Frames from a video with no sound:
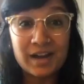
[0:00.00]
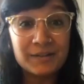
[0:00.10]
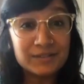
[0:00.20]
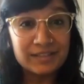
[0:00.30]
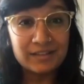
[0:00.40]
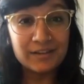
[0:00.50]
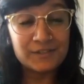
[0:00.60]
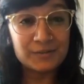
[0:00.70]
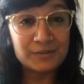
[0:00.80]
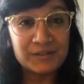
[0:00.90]
I really loved
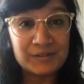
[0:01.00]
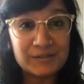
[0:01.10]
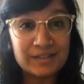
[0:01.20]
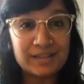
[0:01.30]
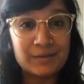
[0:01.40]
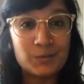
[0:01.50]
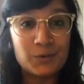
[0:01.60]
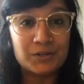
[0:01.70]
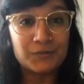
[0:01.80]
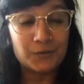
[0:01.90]
Unreal. It
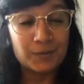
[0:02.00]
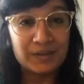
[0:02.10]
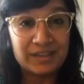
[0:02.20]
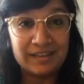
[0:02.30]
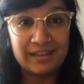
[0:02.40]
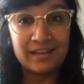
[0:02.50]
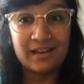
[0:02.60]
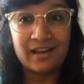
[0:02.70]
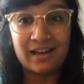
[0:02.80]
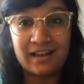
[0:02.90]
worked for me.
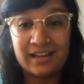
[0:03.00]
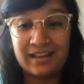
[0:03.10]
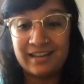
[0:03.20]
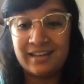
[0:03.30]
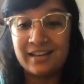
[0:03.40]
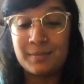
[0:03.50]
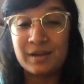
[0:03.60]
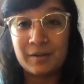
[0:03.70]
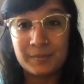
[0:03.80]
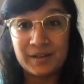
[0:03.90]
But
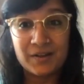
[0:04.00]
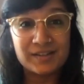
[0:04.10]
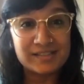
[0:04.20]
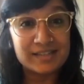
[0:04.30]
I'll be honest, I